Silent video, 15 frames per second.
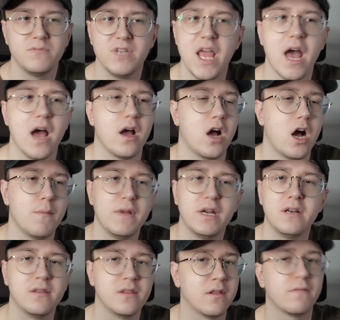Yeah, I
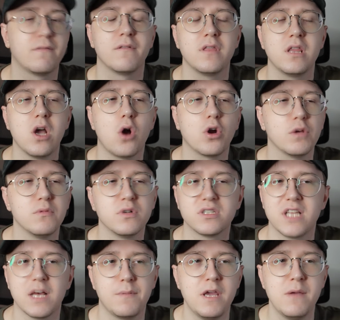mean, the arguments
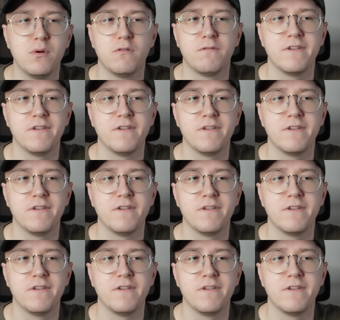that people